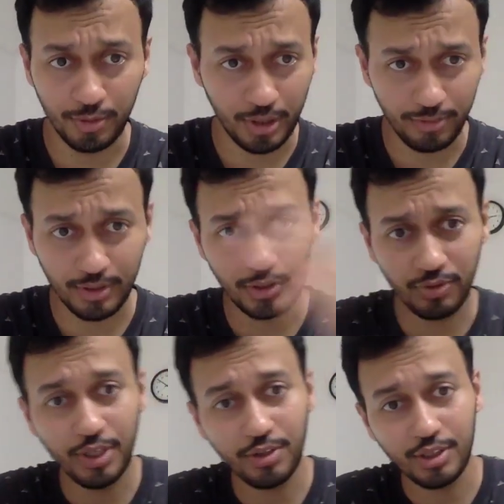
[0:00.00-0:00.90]
if this
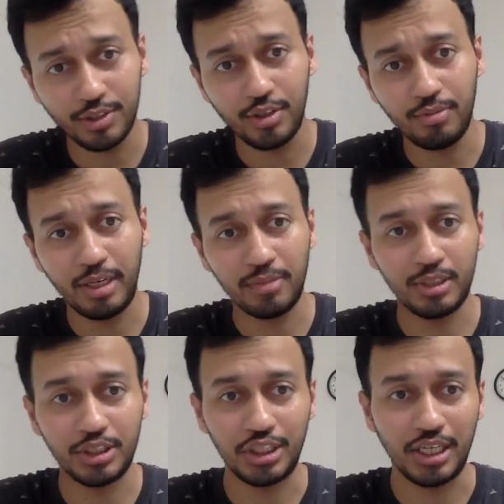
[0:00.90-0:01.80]
video does not make
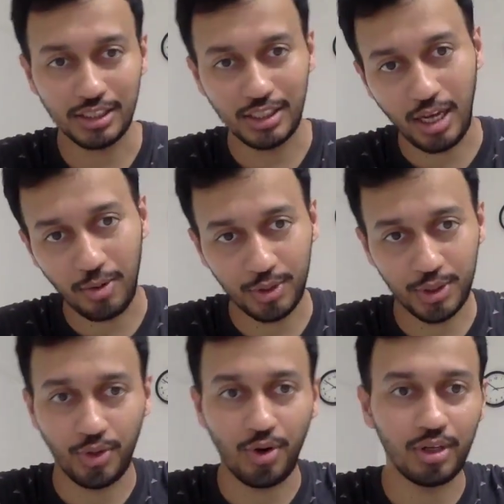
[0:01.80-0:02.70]
much sense, then I would
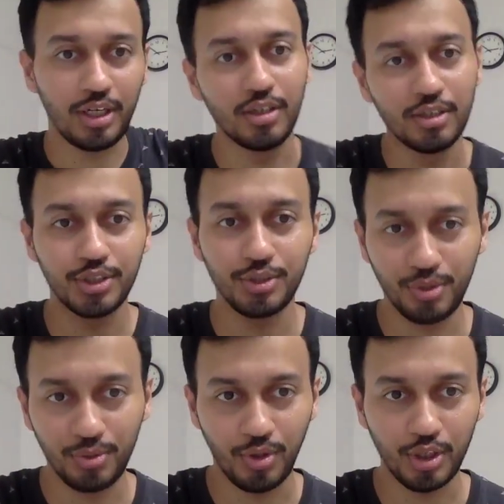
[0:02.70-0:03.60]
strongly urge you
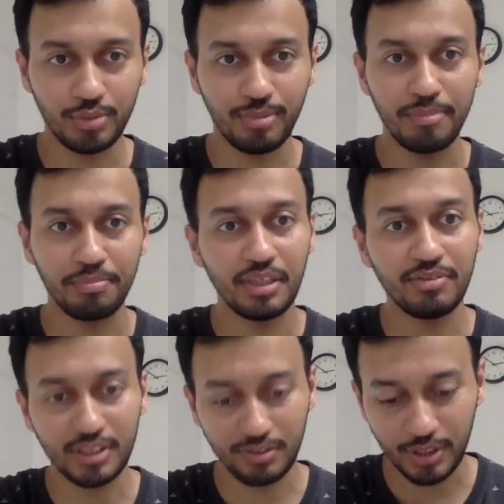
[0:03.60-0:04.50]
to watch my
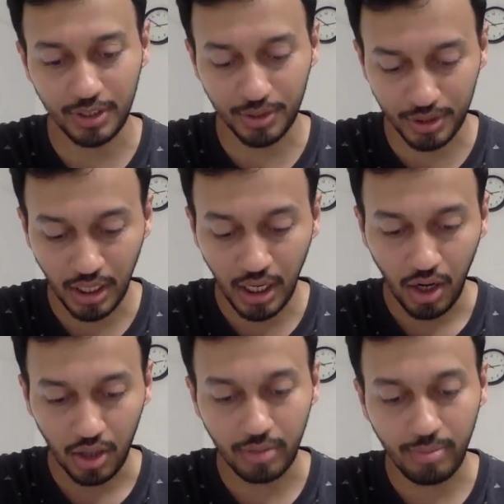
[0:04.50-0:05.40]
previous videos
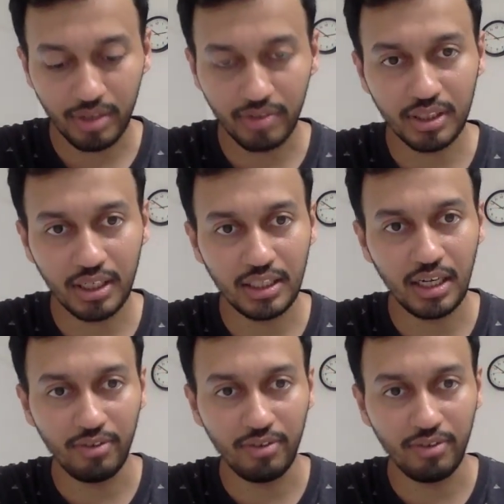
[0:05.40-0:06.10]
on the Bhagavad Gita,